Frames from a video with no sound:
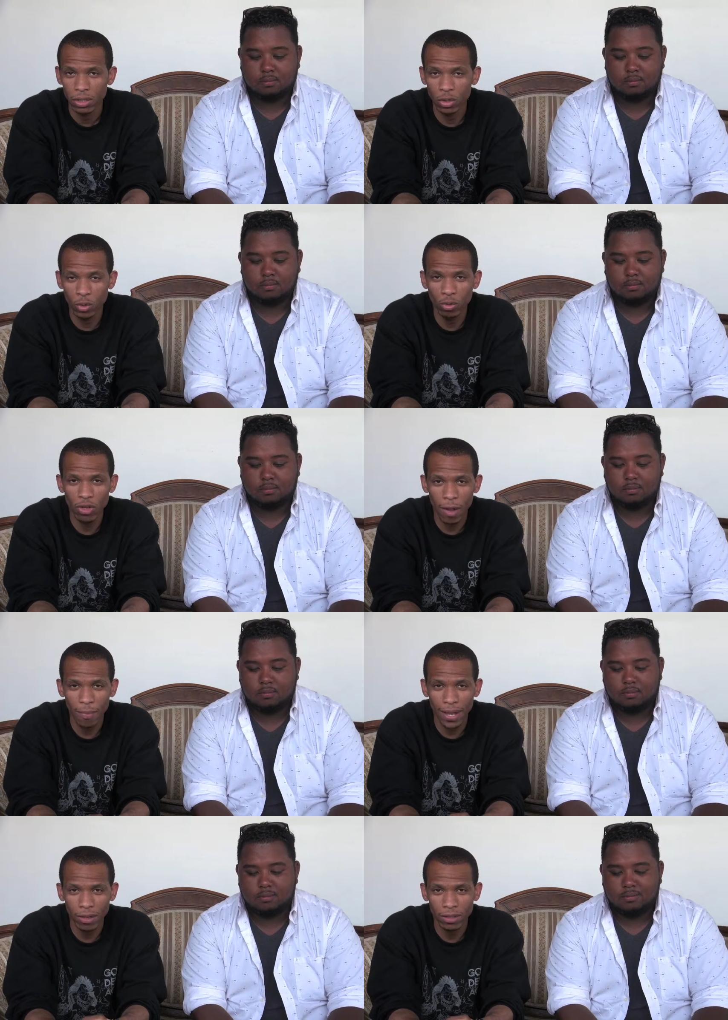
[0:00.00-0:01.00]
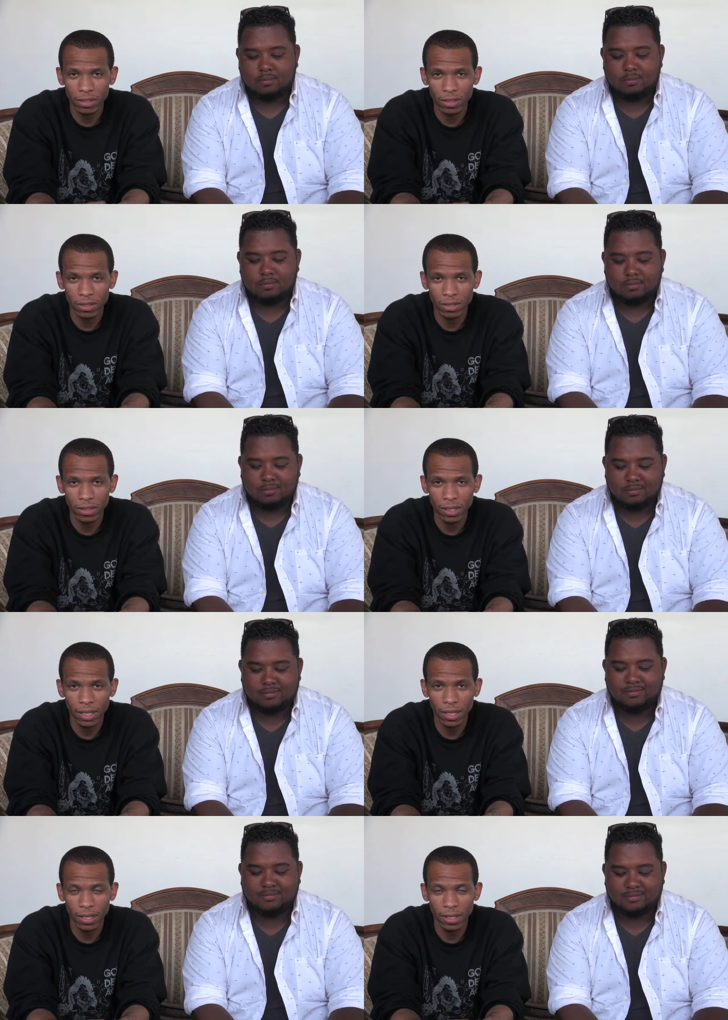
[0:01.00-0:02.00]
Speaker 1: school dropouts,
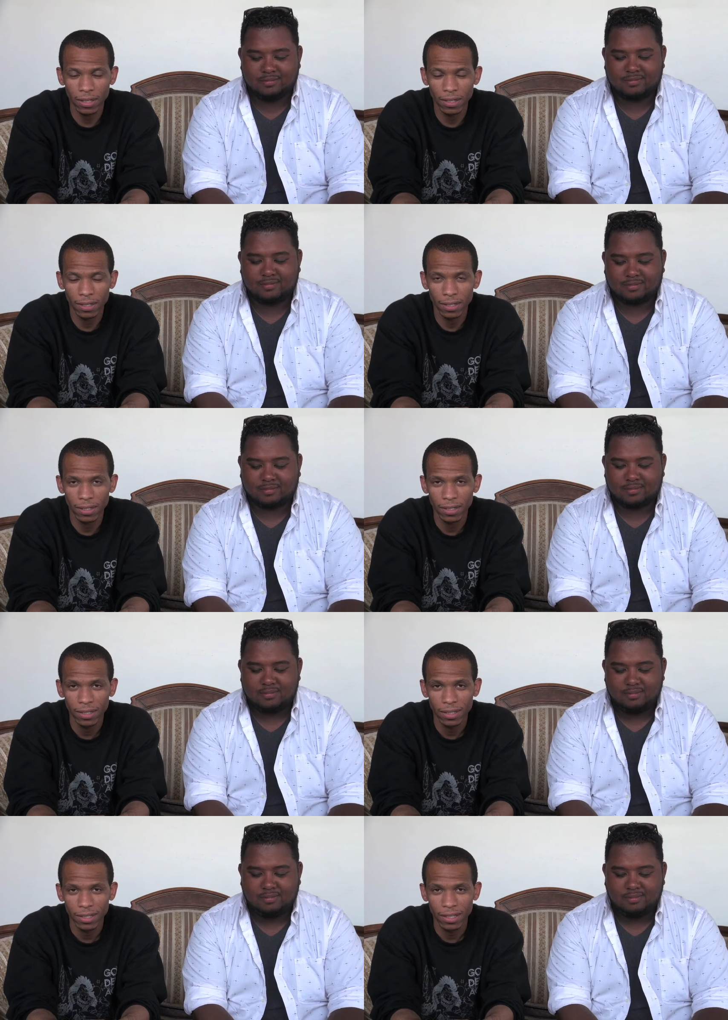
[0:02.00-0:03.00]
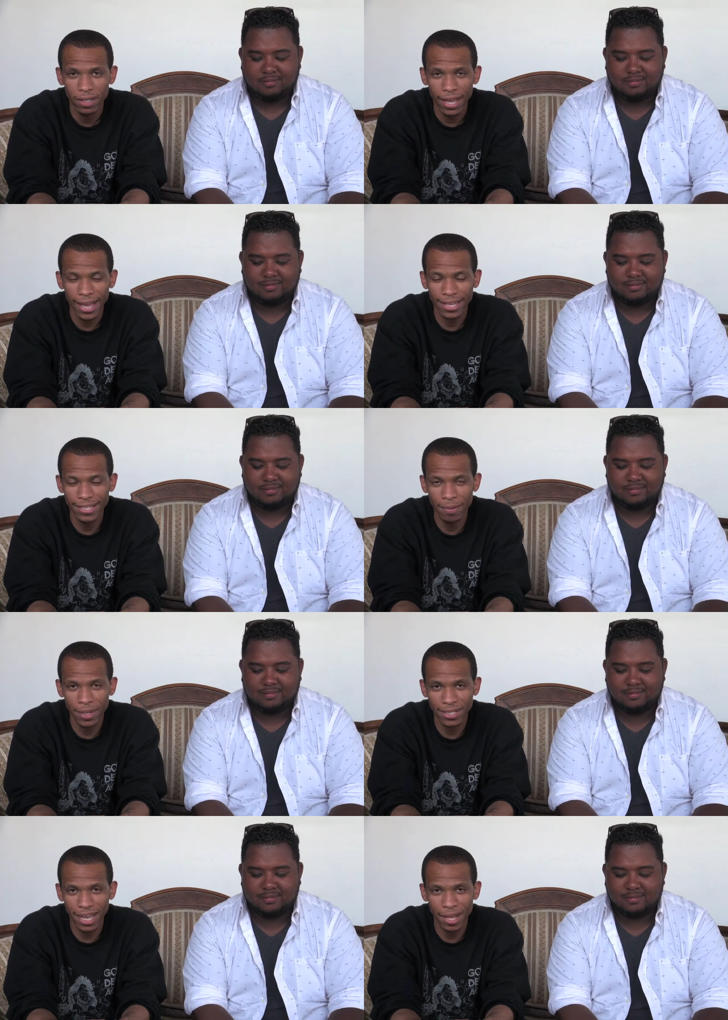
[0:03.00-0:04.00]
and
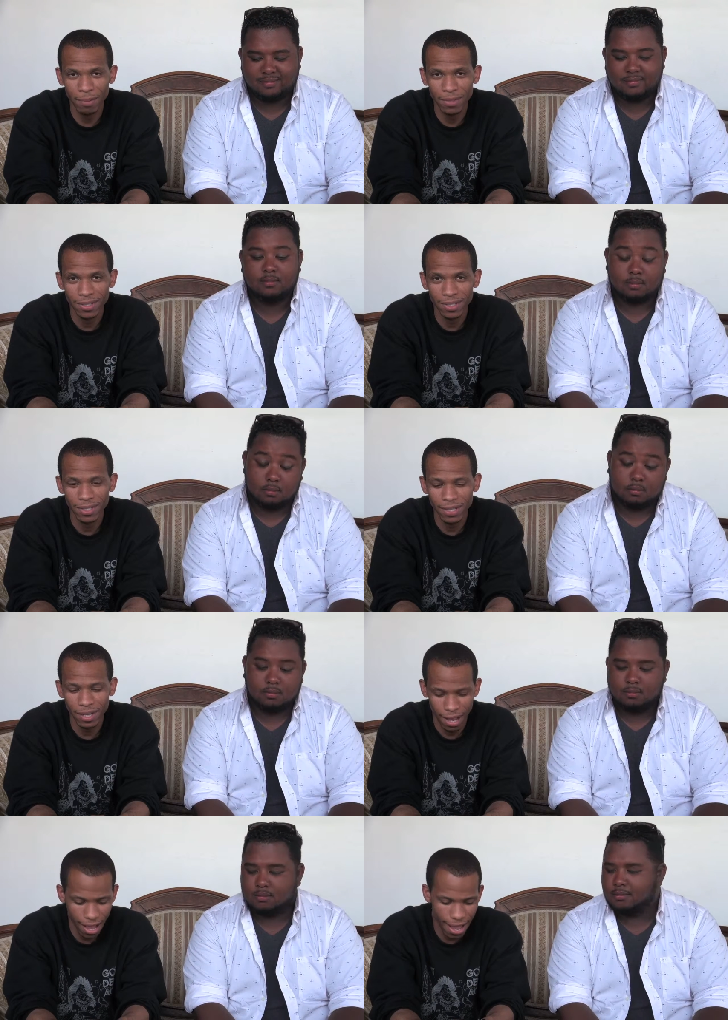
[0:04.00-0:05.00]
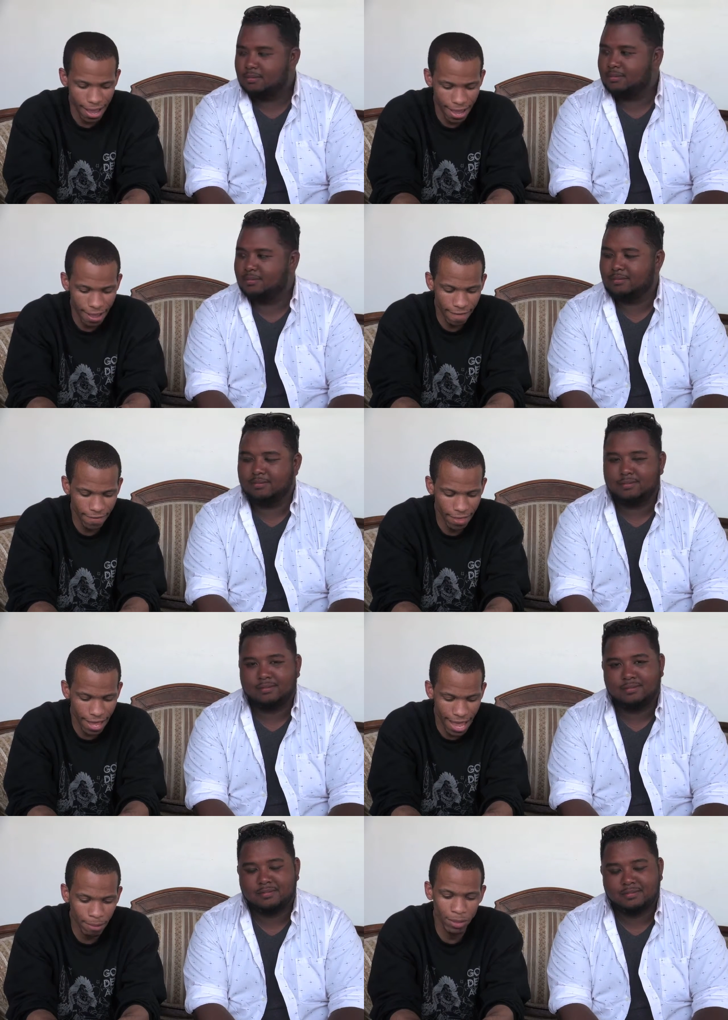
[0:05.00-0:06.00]
academic types. I have the
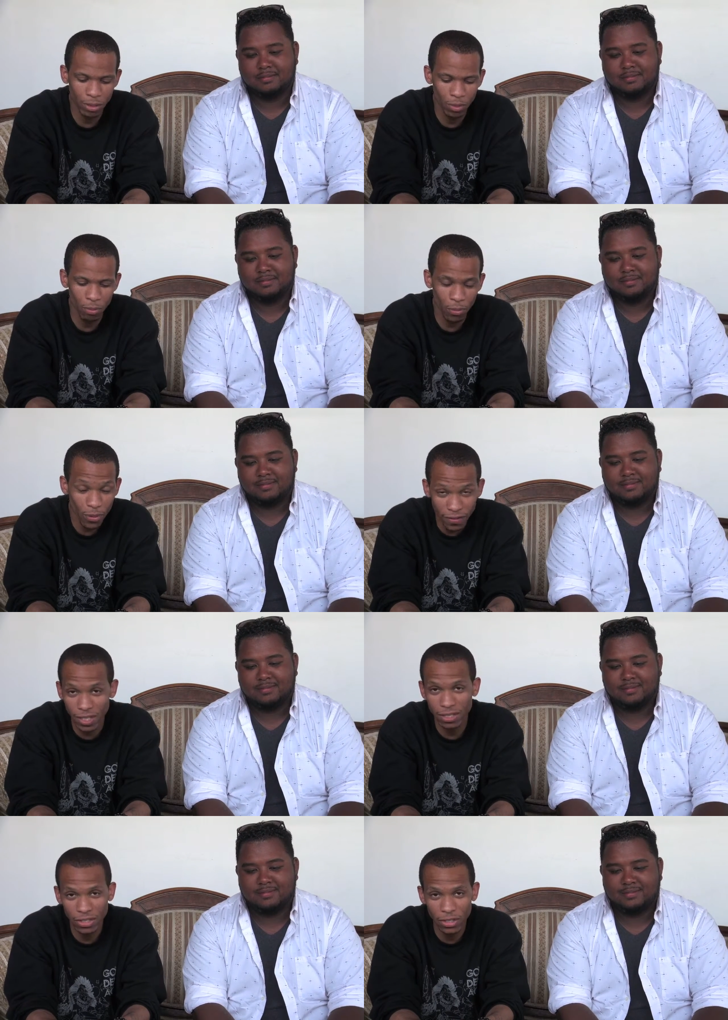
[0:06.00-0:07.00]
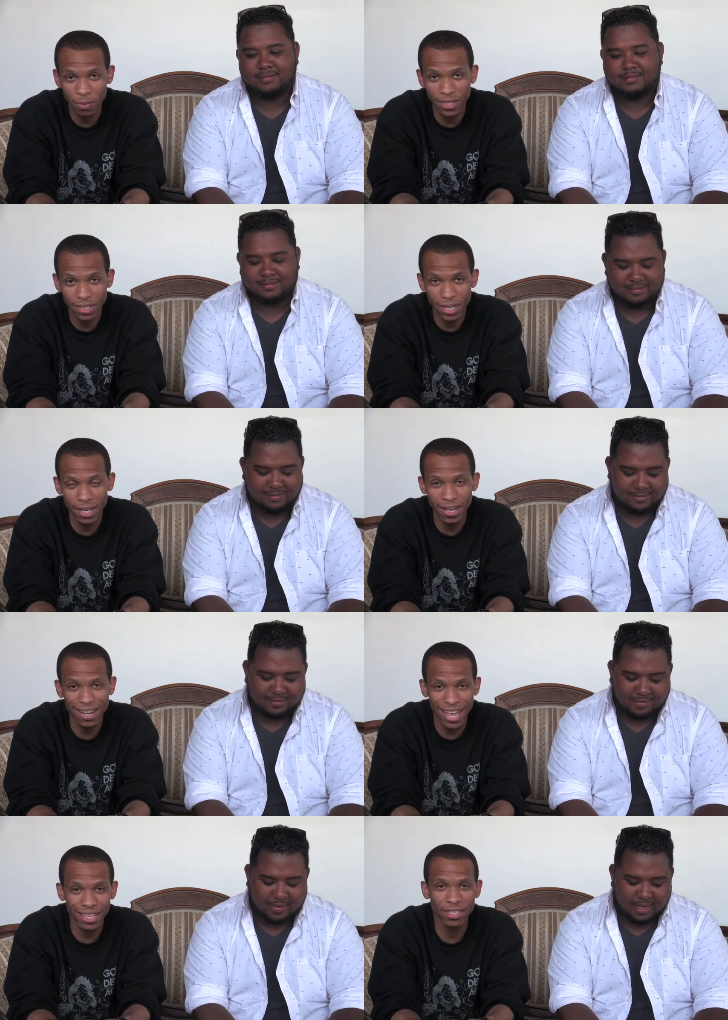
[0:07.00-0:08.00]
absolute privilege to be
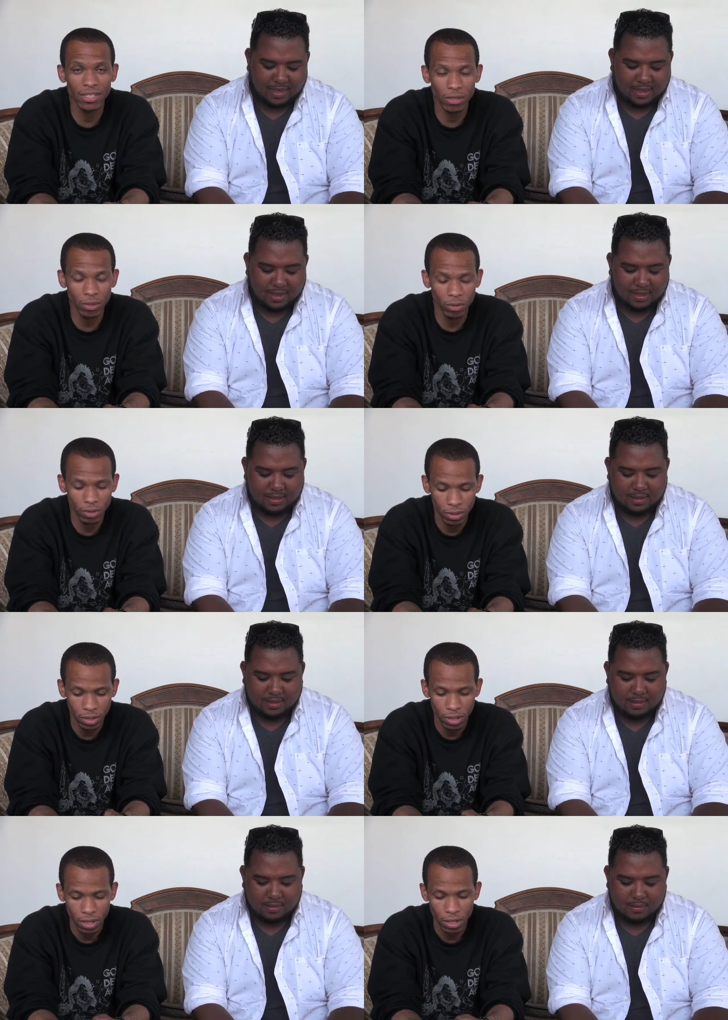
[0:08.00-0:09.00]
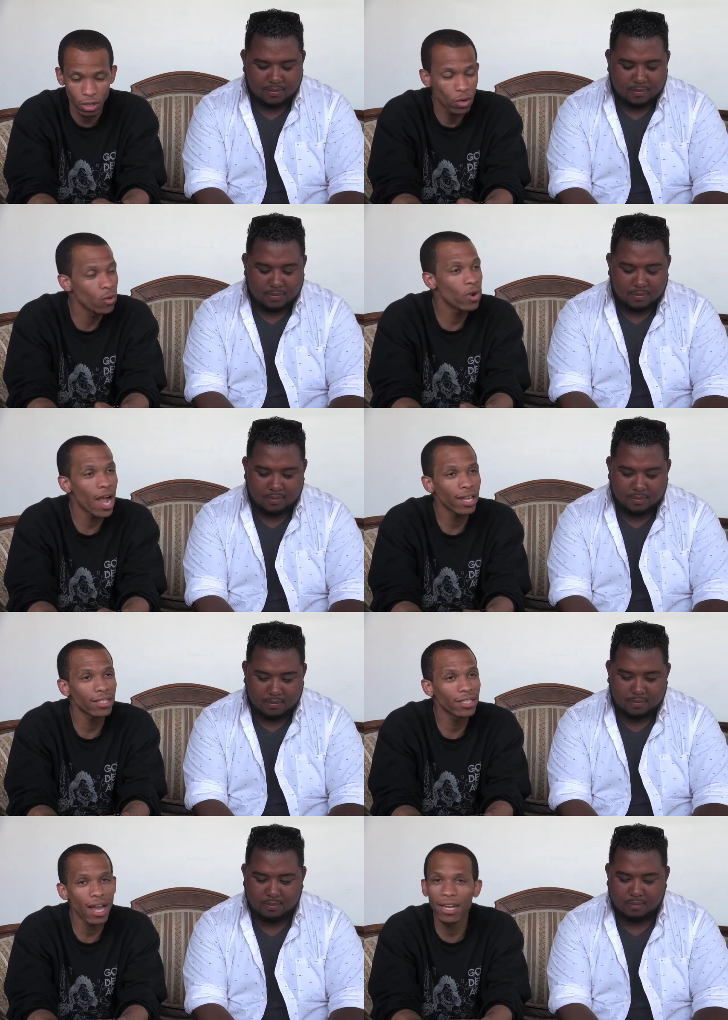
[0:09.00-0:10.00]
sitting next to the cool
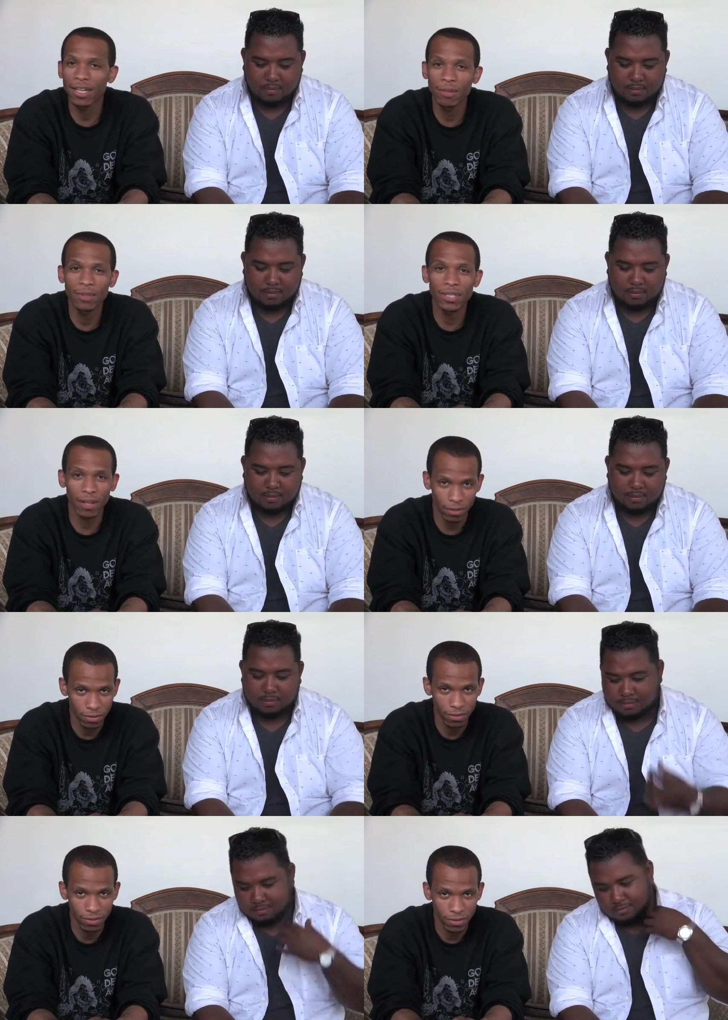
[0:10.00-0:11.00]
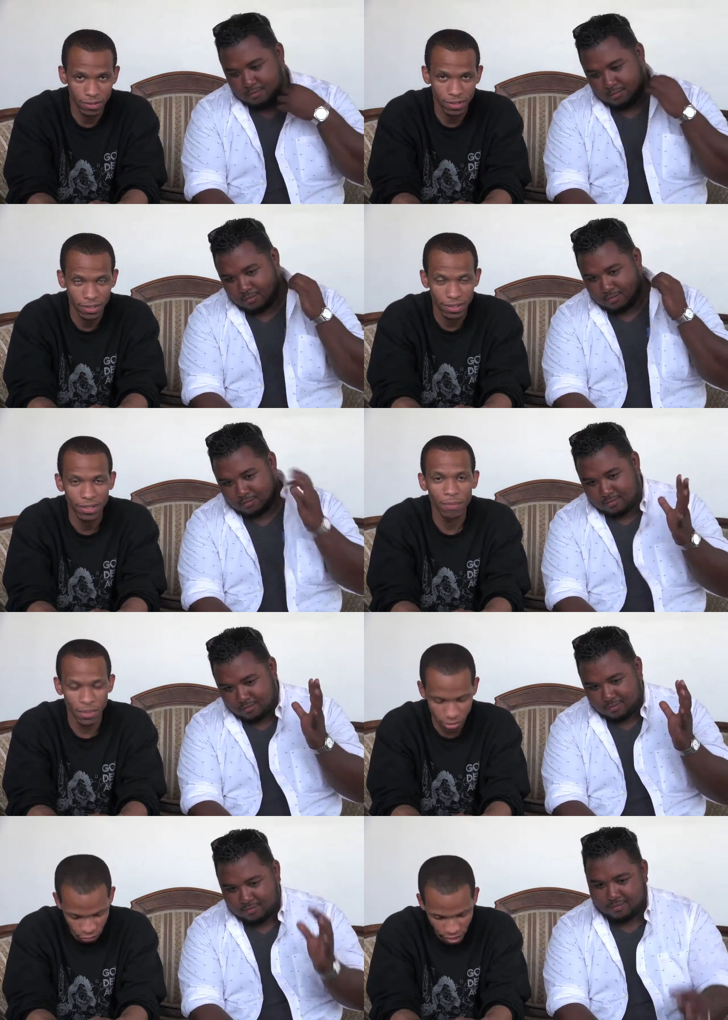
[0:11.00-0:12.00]
college scholar himself, Mr.